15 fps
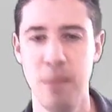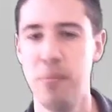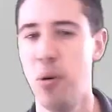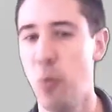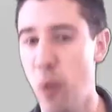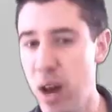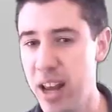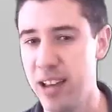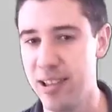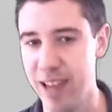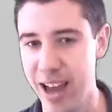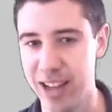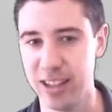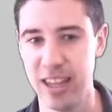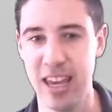But what
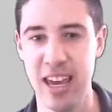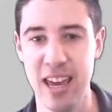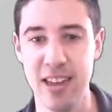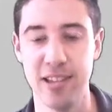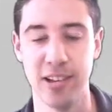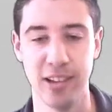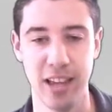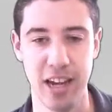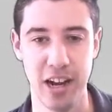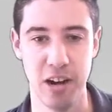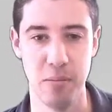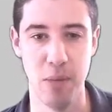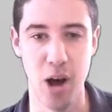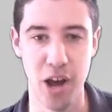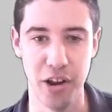exactly is a
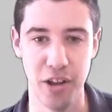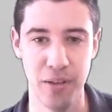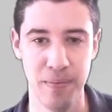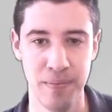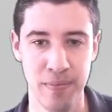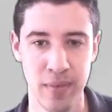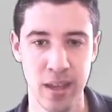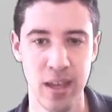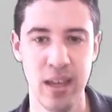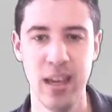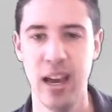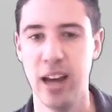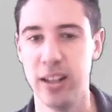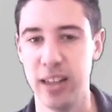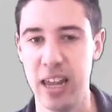linear model?
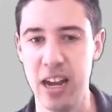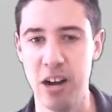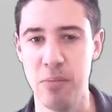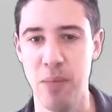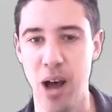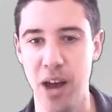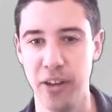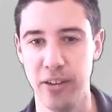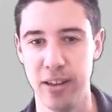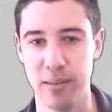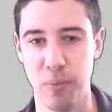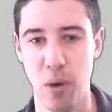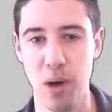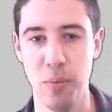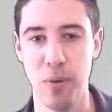A linear model
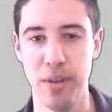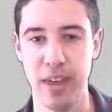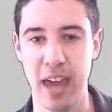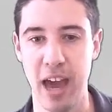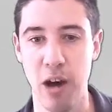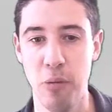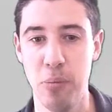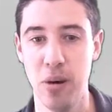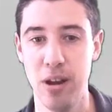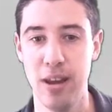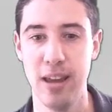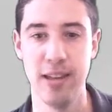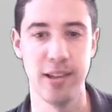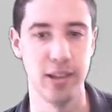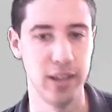is one where the output
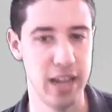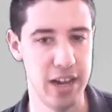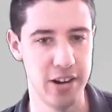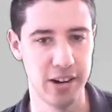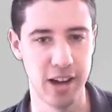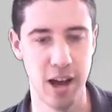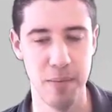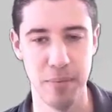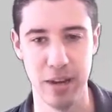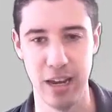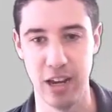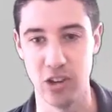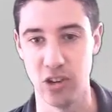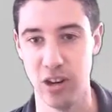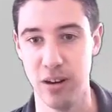is a linear
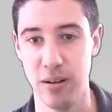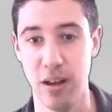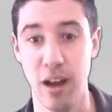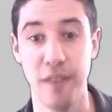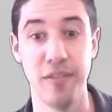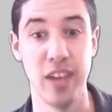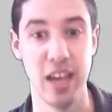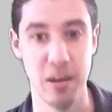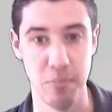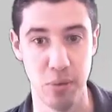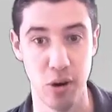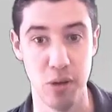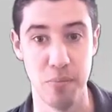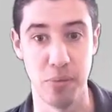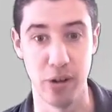combination of the
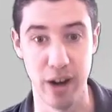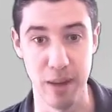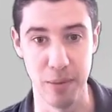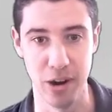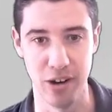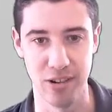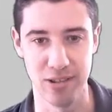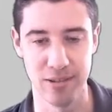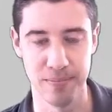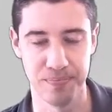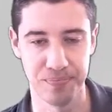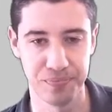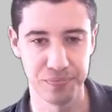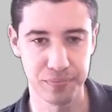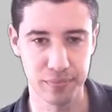input parameters.
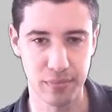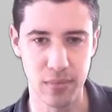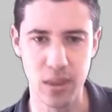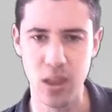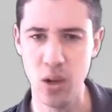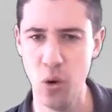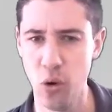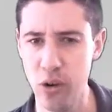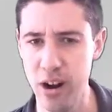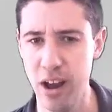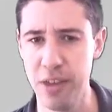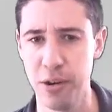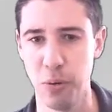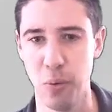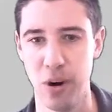Or in
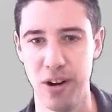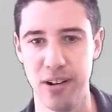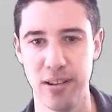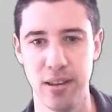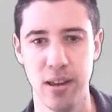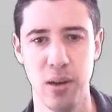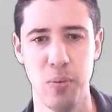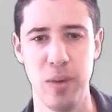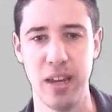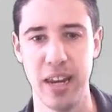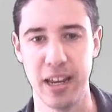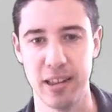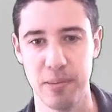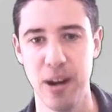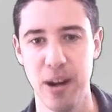other words, we can
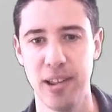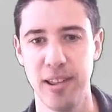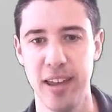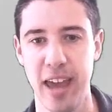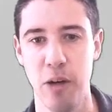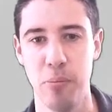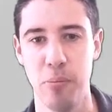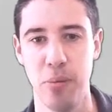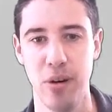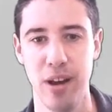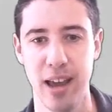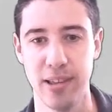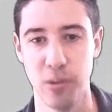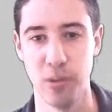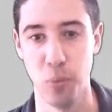express the output
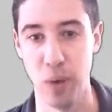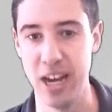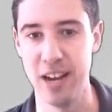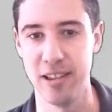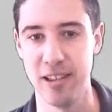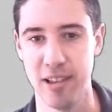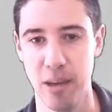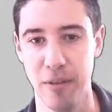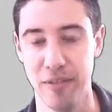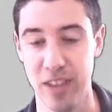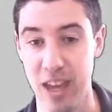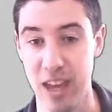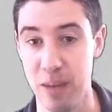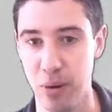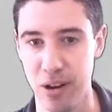as a weighted sum of
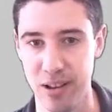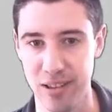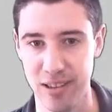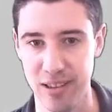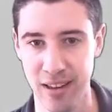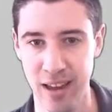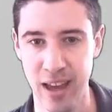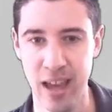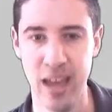the inputs.